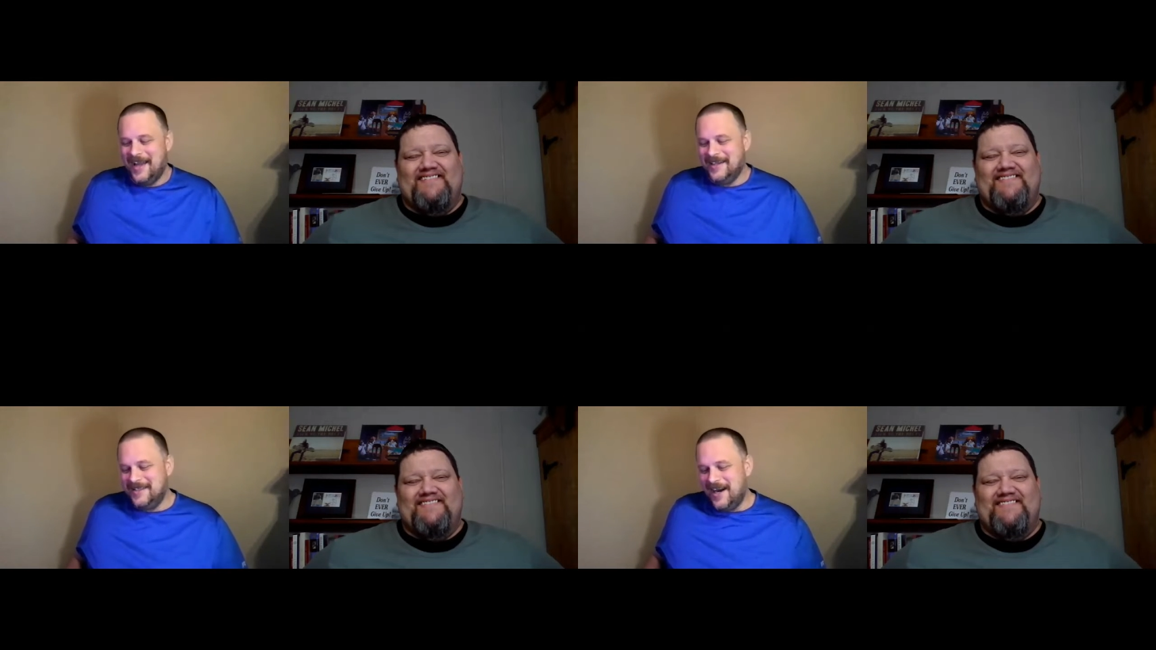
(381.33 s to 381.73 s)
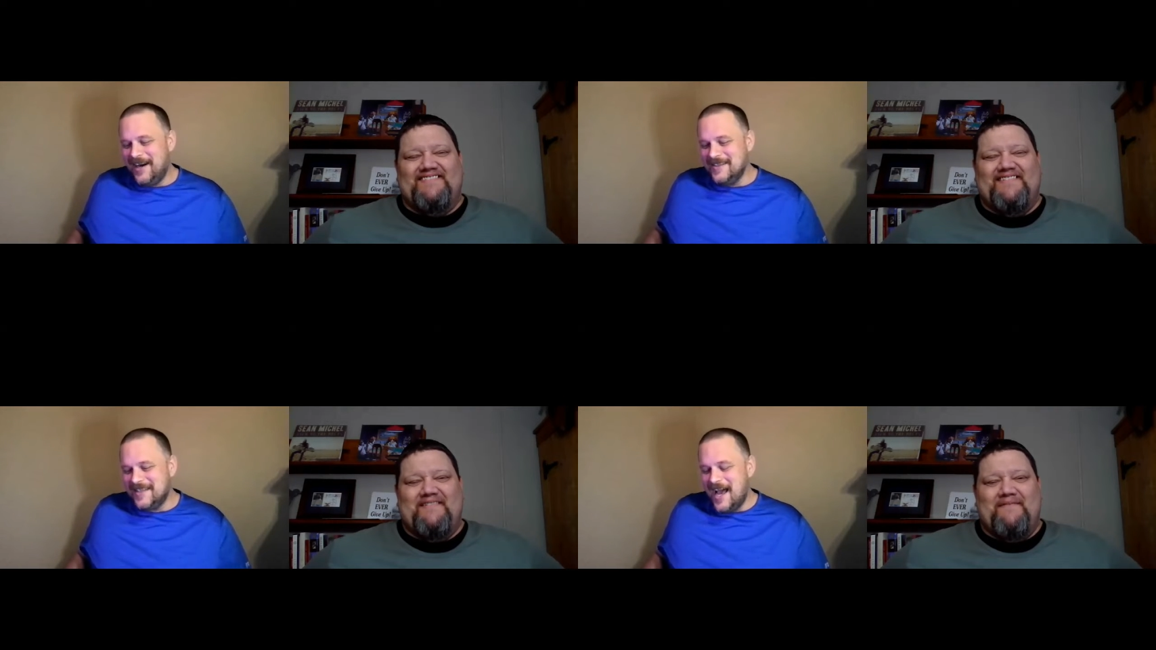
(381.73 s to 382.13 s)
Speaker 1: and
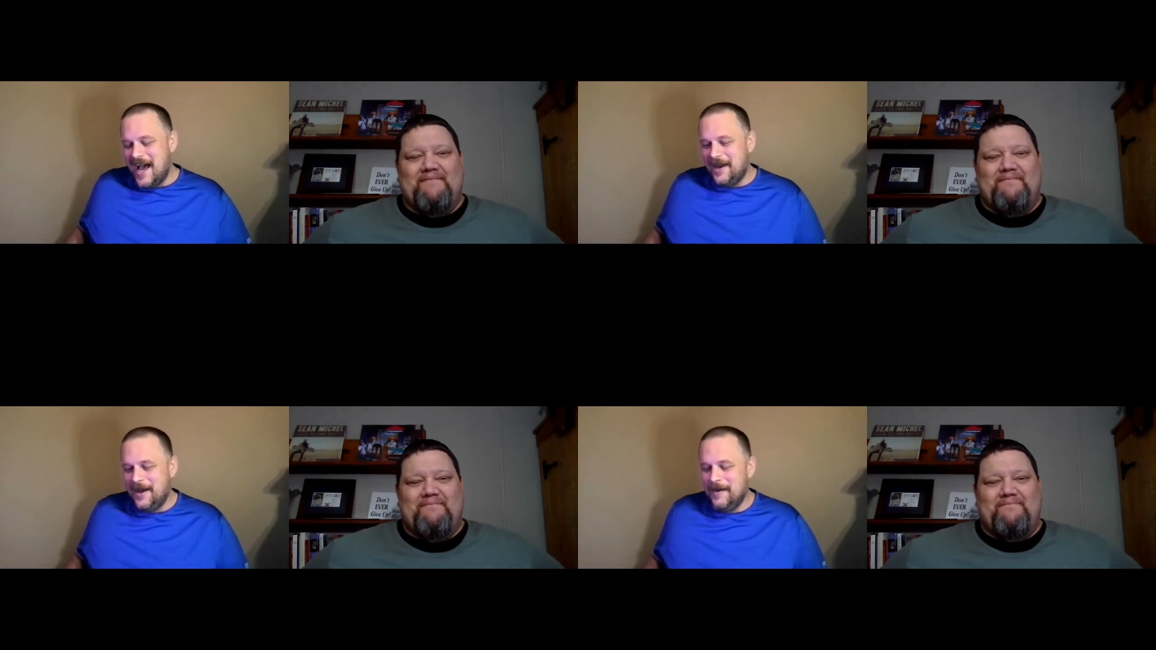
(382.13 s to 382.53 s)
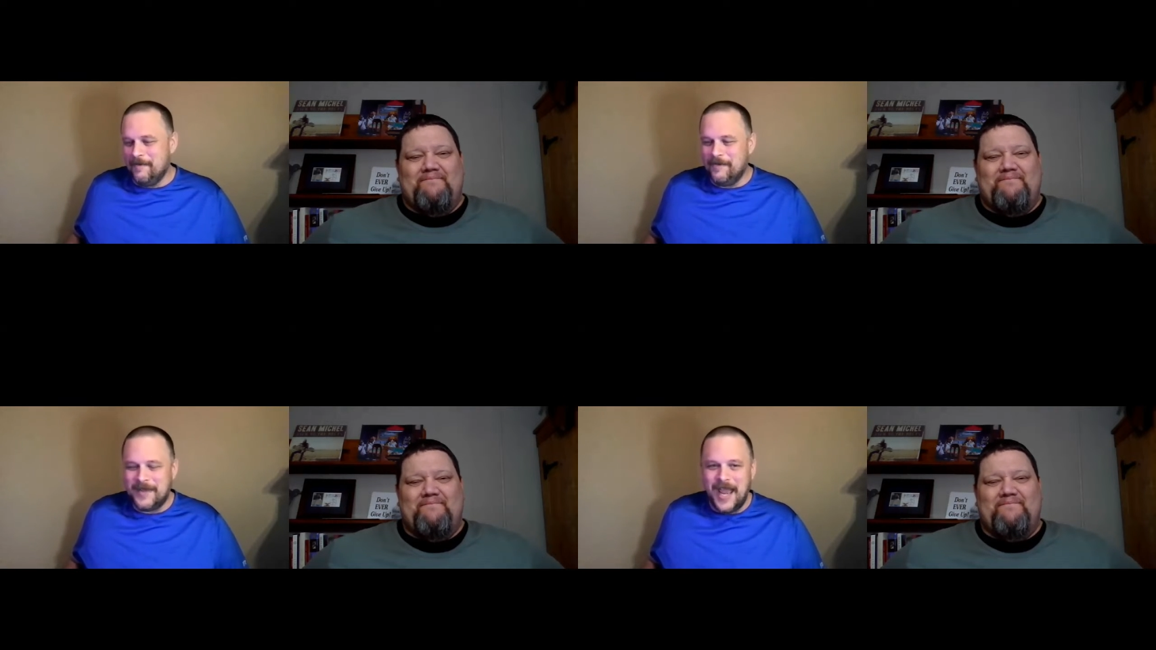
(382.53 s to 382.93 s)
Jared's got
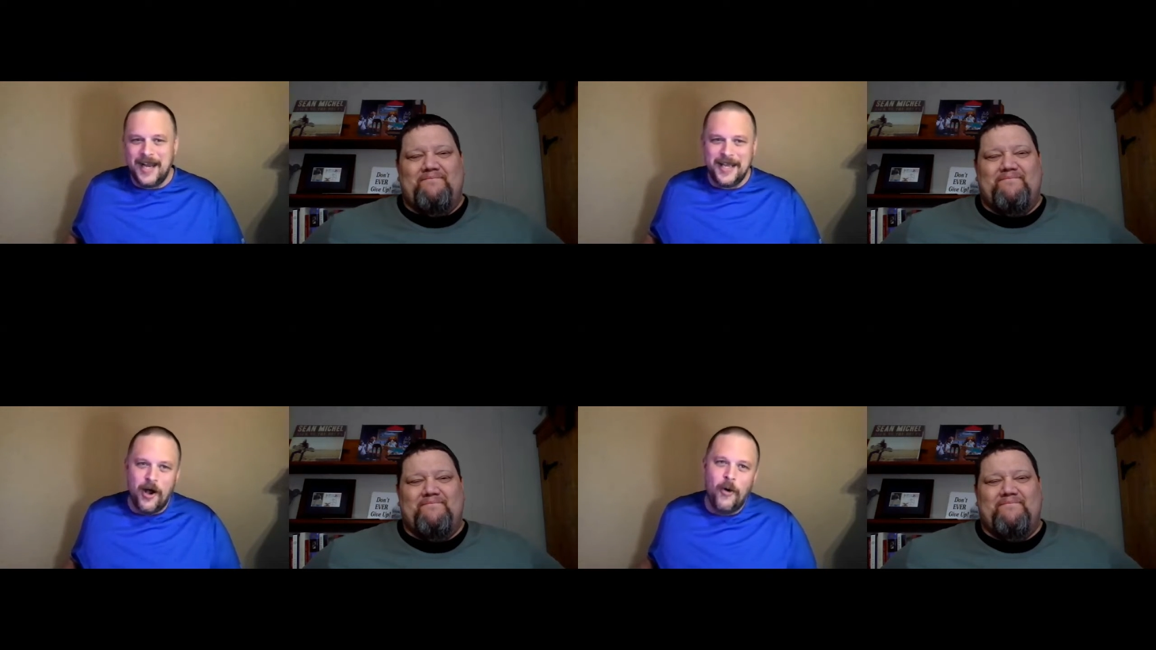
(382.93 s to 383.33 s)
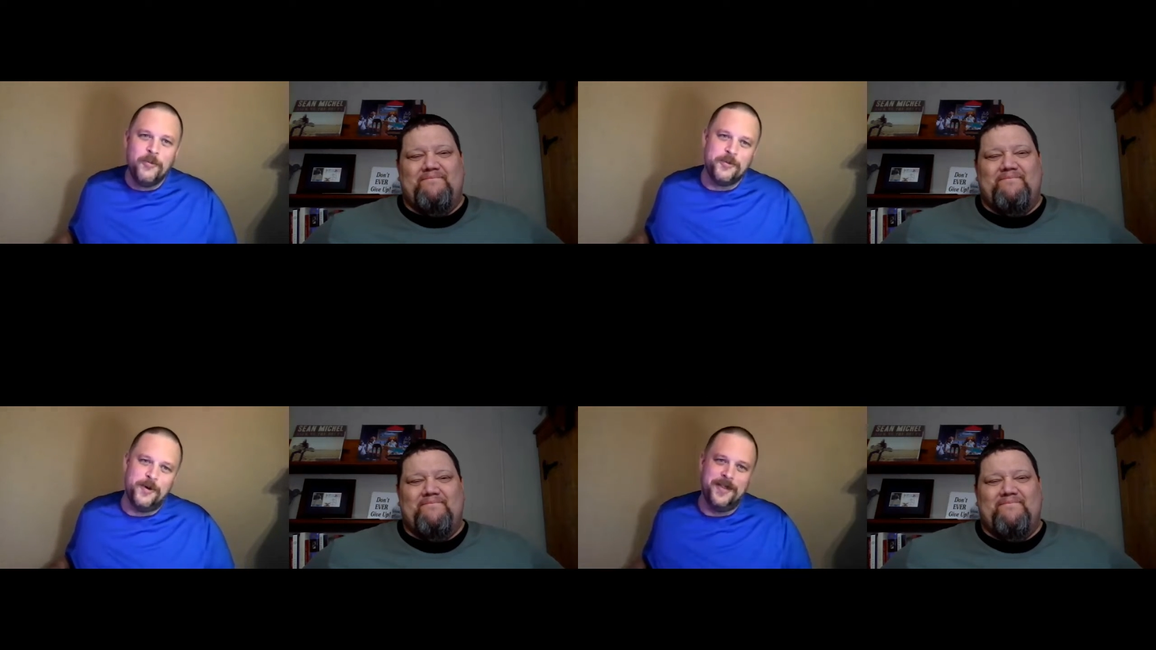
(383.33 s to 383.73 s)
um, Katie
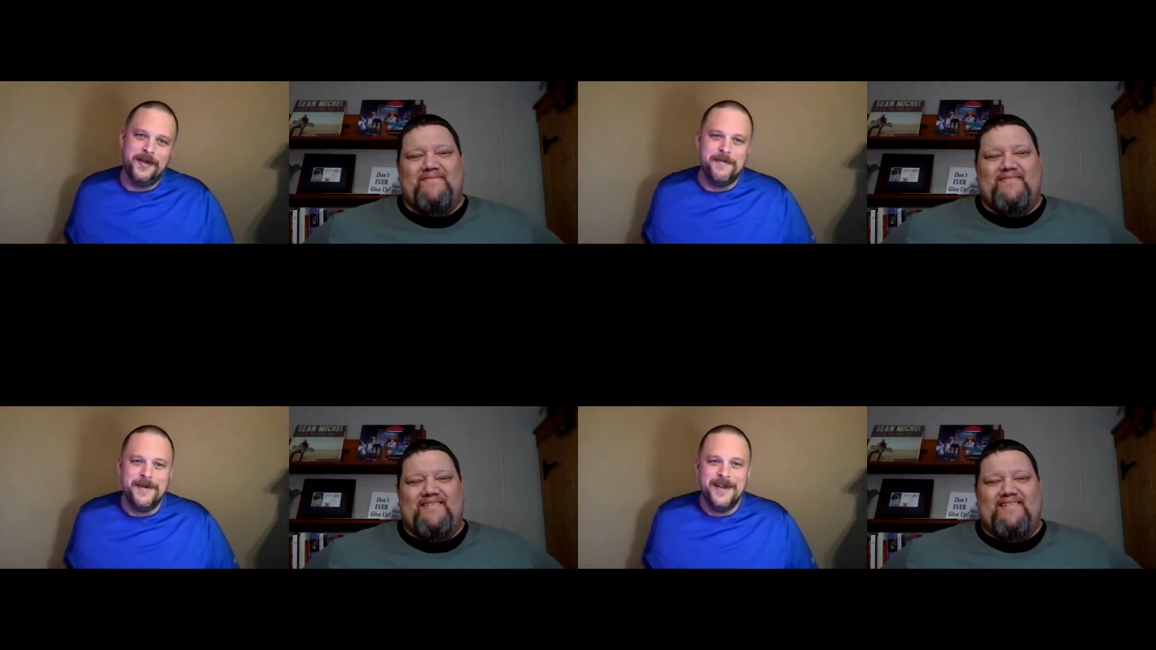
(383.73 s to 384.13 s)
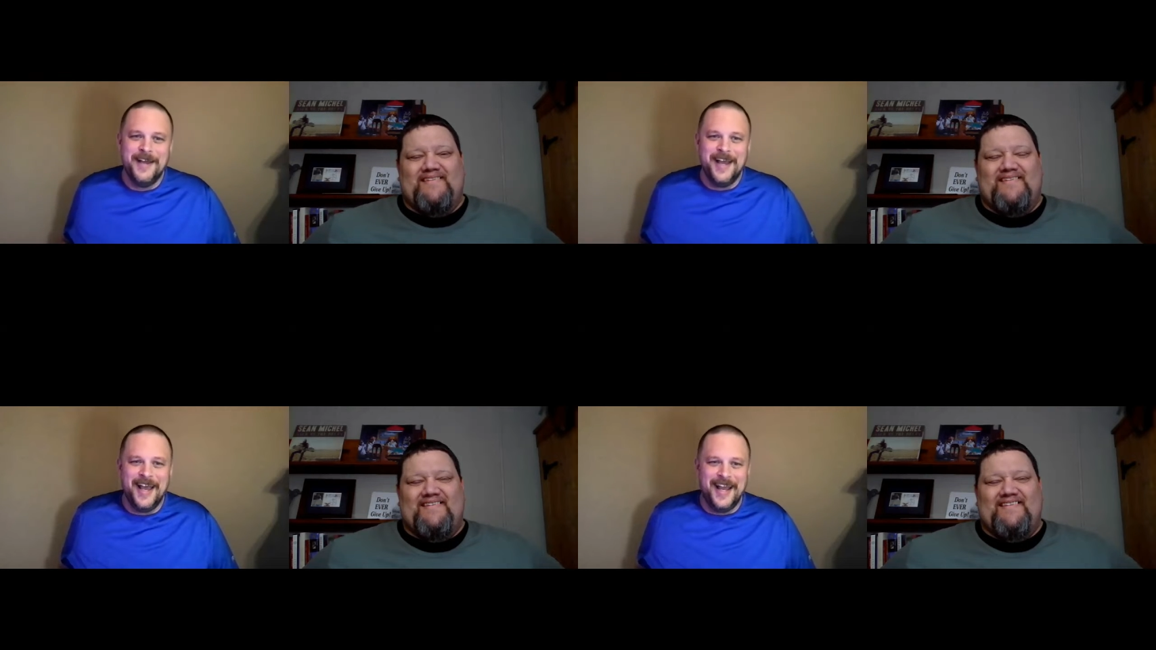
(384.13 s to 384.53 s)
Holmes with him,
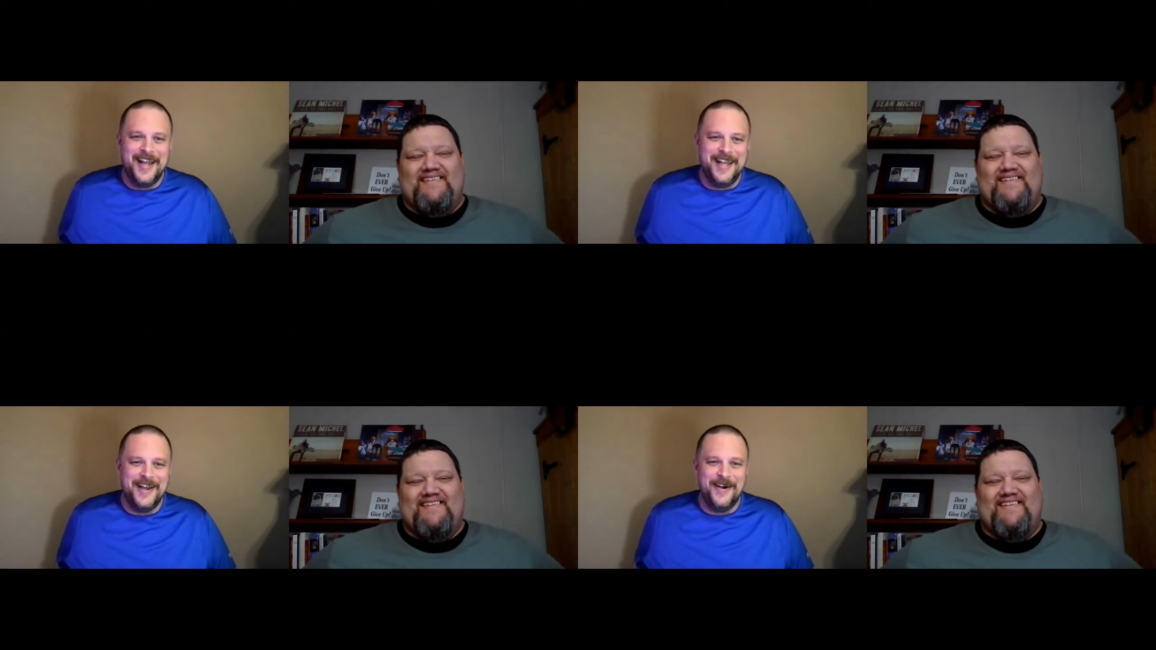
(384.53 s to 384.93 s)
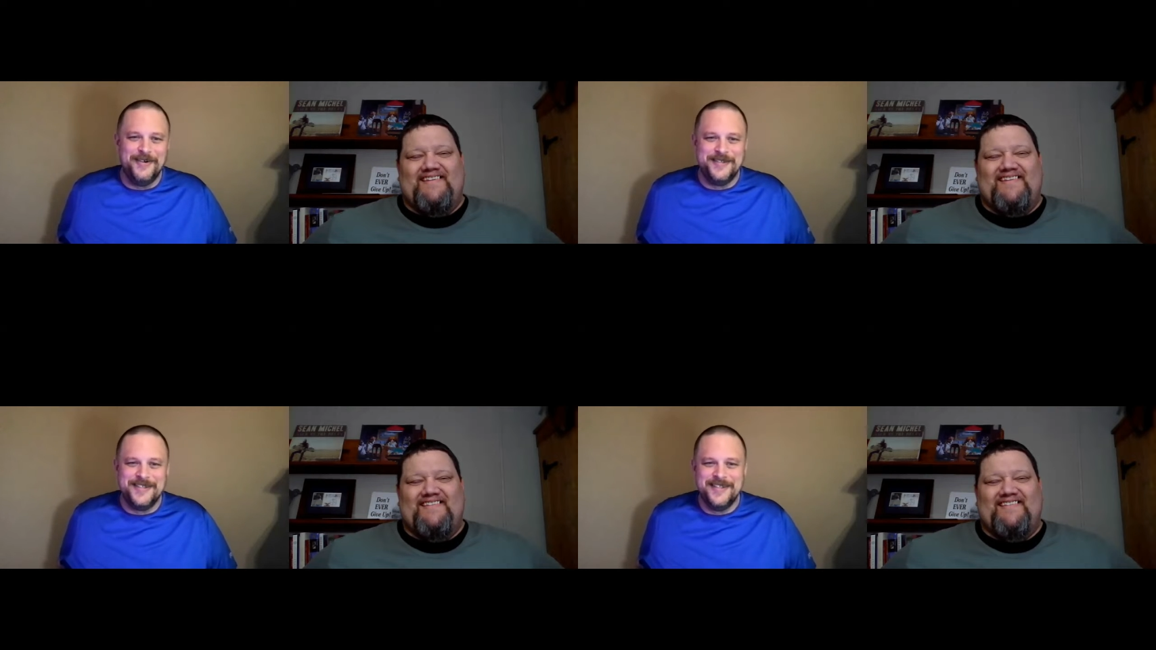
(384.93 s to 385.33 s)
and he
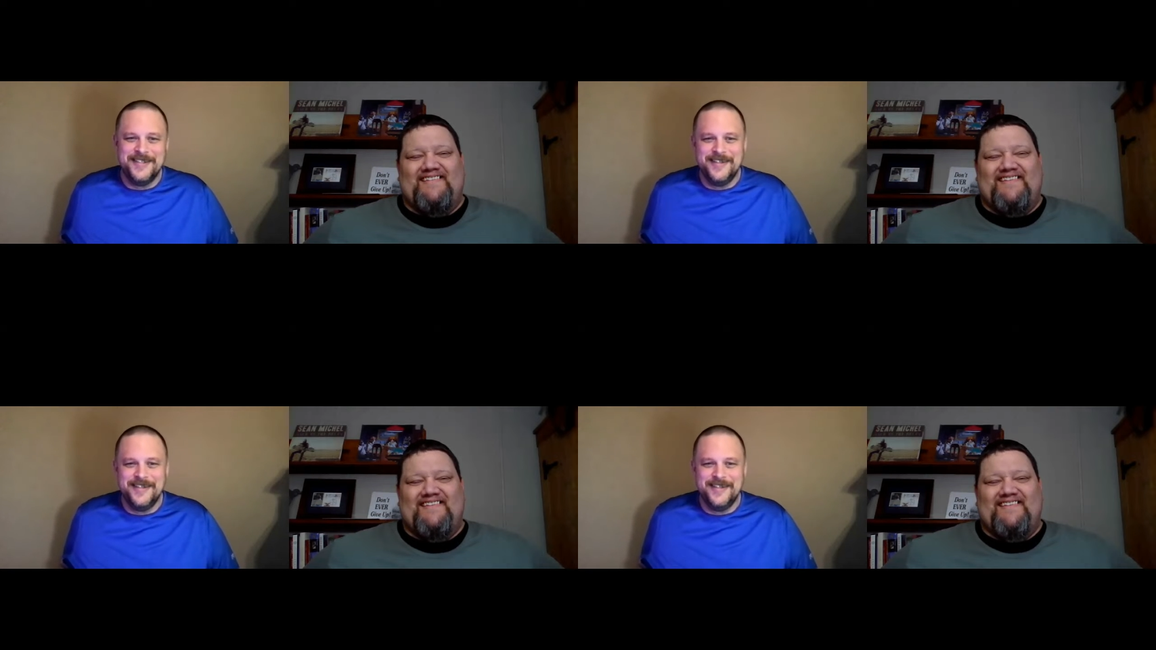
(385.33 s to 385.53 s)
goes,